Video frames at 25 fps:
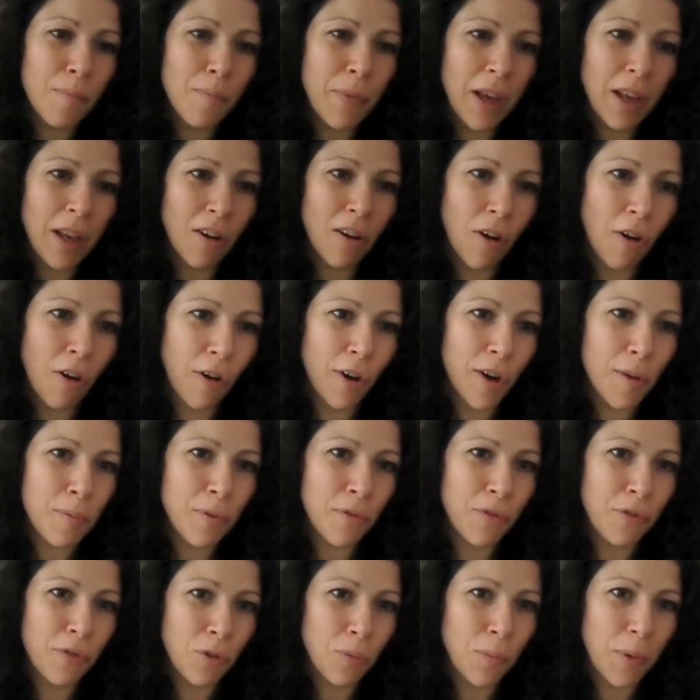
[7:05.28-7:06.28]
been a high
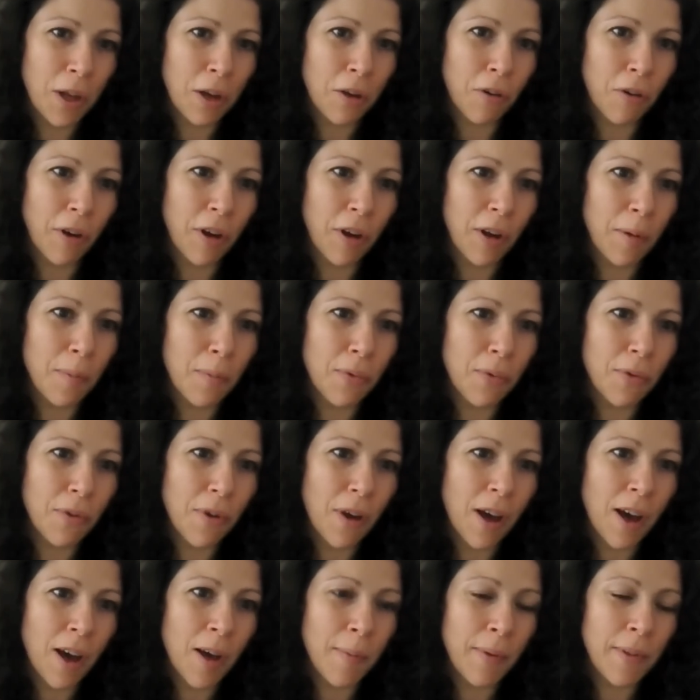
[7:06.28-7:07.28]
performing group
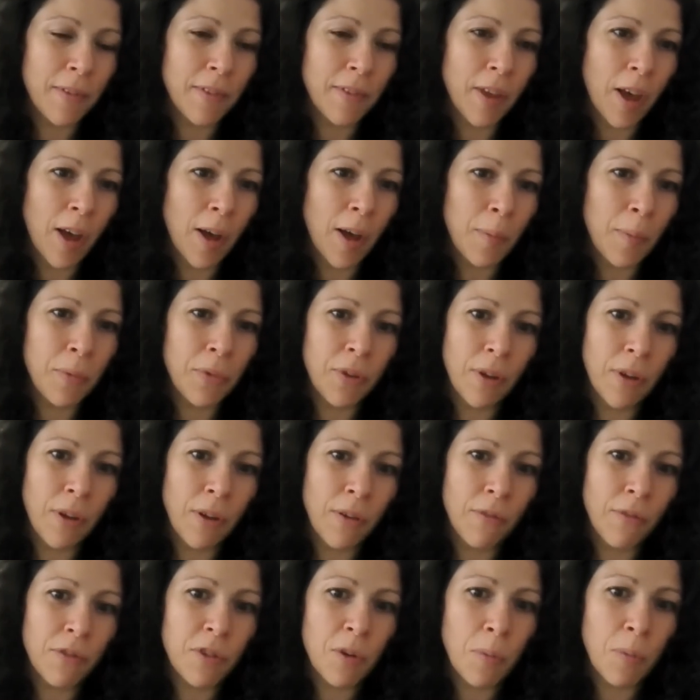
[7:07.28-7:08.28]
in terms
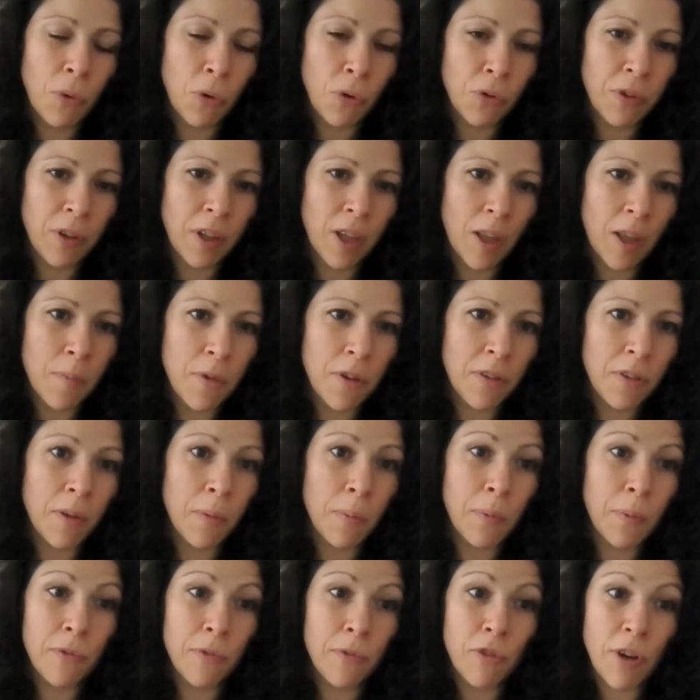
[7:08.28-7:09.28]
of supporting
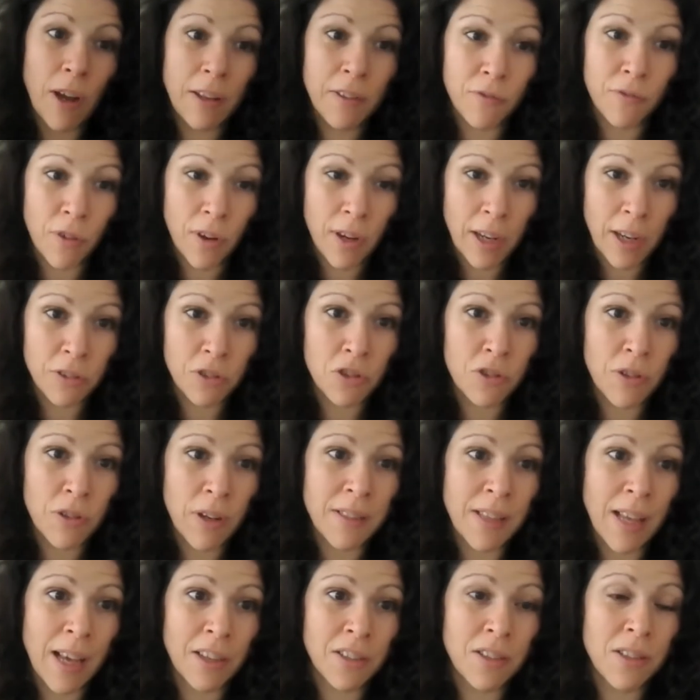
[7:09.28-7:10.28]
communities with financial
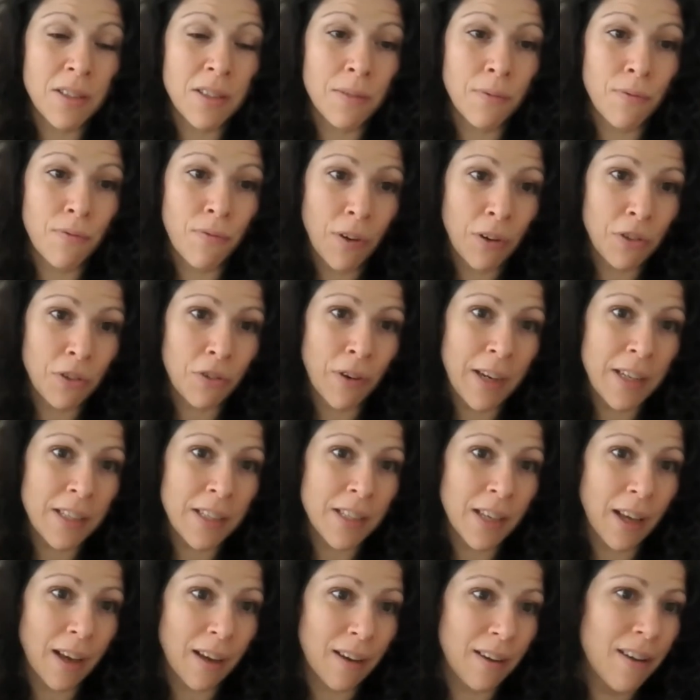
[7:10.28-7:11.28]
transactions and
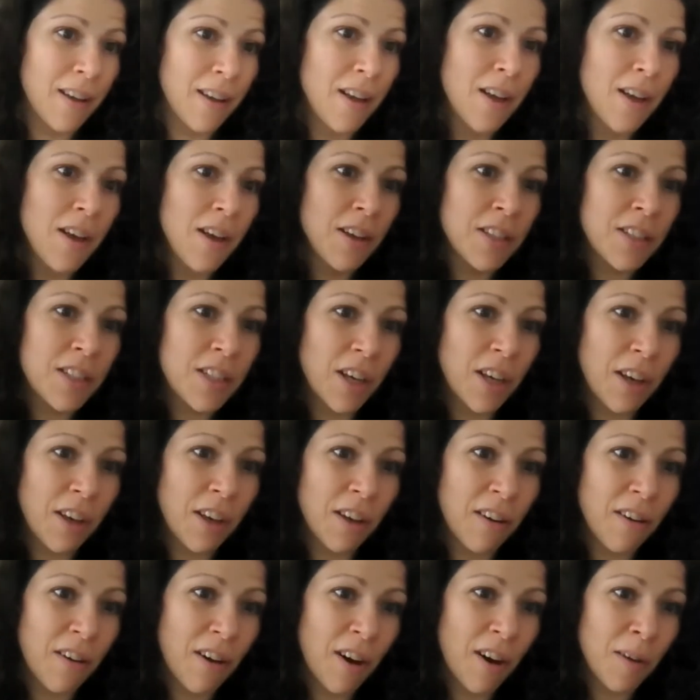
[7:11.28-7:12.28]
fundraising. So
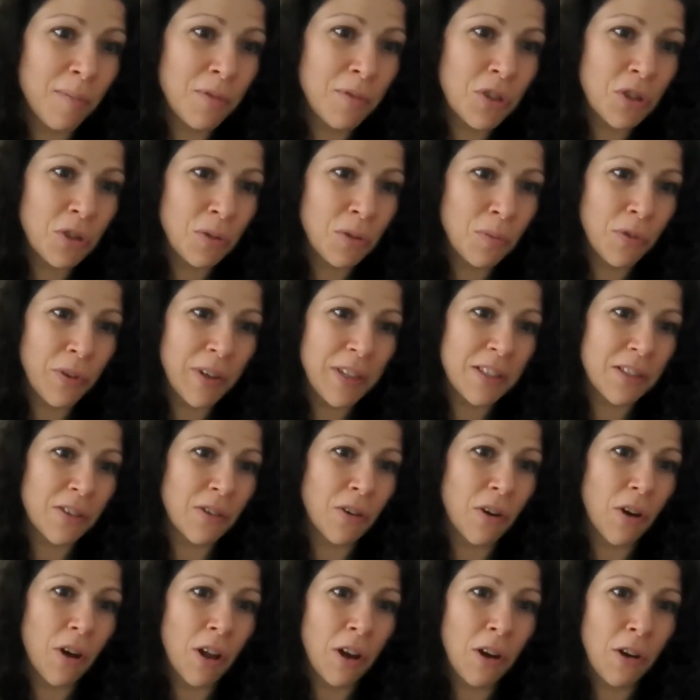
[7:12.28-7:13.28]
I'm sure Maureen's
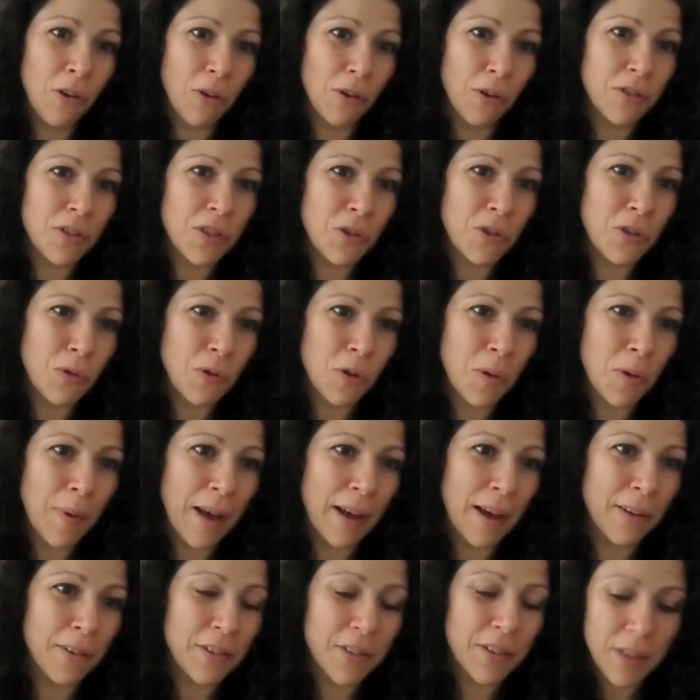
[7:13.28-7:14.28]
got a lot to talk
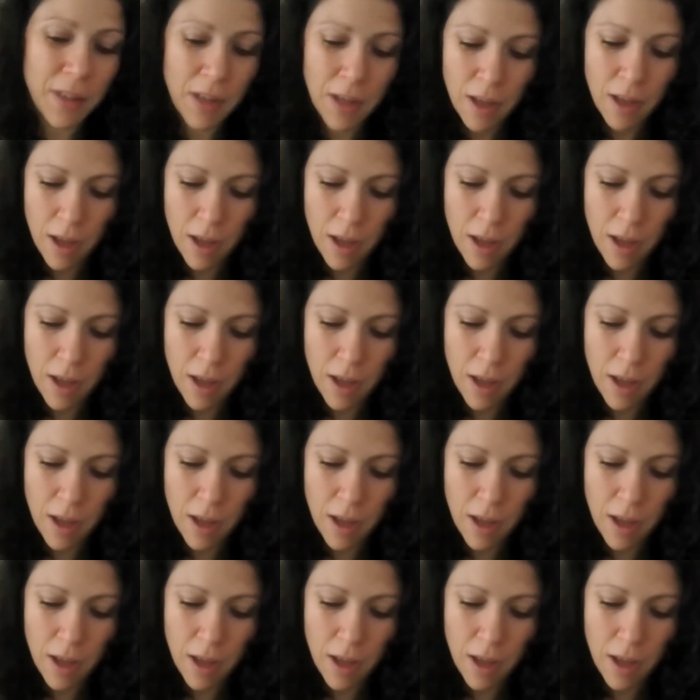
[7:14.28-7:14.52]
about.